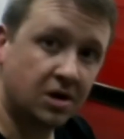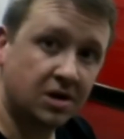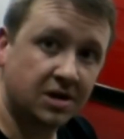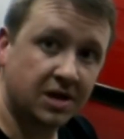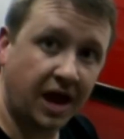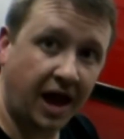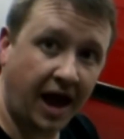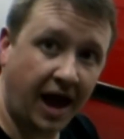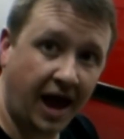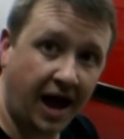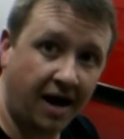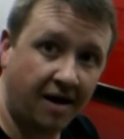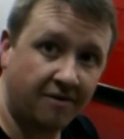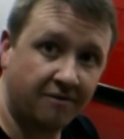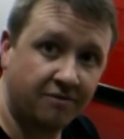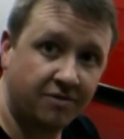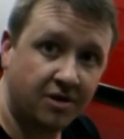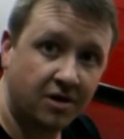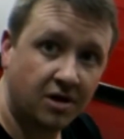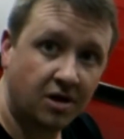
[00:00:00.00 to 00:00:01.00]
to have
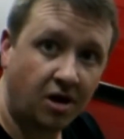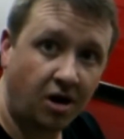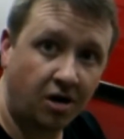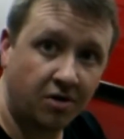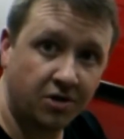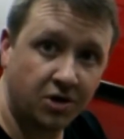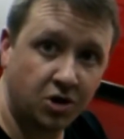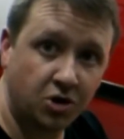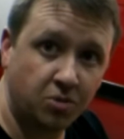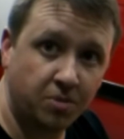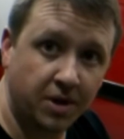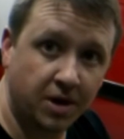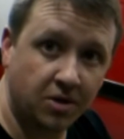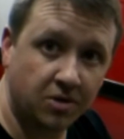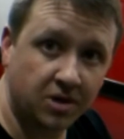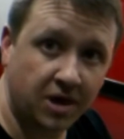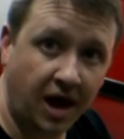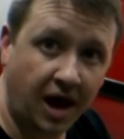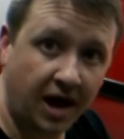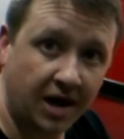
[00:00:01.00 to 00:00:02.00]
on the new build,
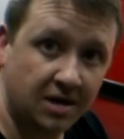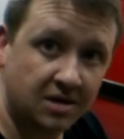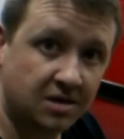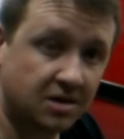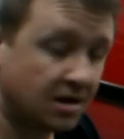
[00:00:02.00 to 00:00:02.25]
guys.